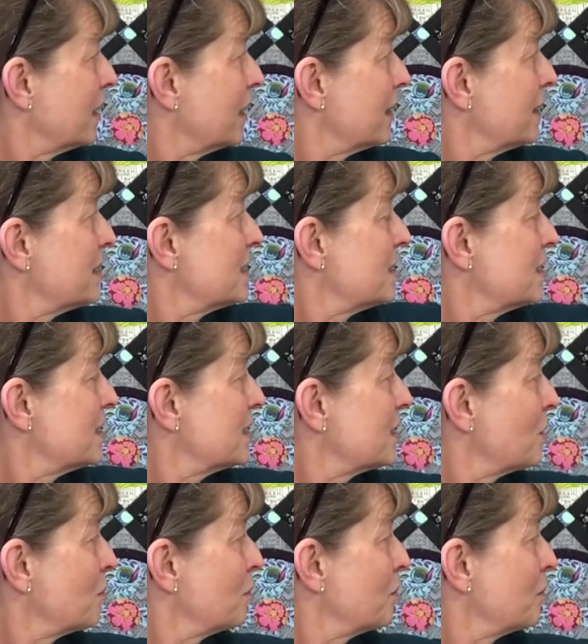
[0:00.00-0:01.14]
This is
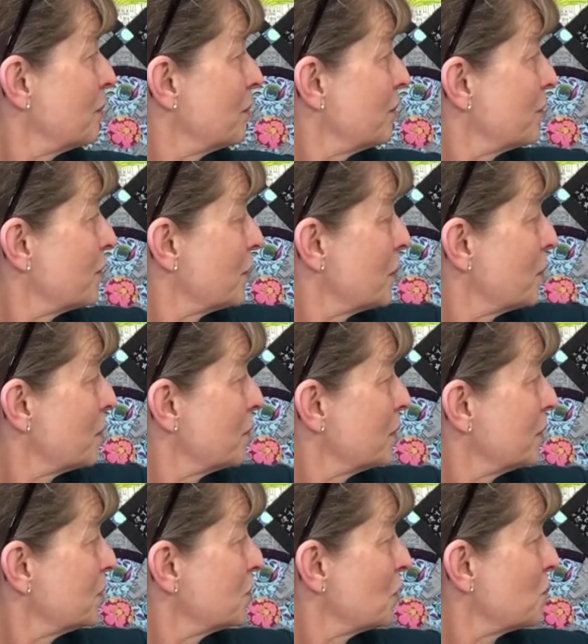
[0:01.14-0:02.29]
some from
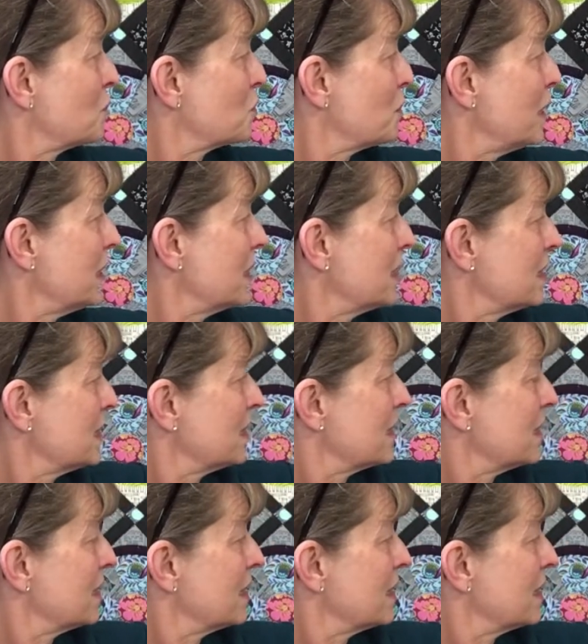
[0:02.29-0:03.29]
So Sweetness.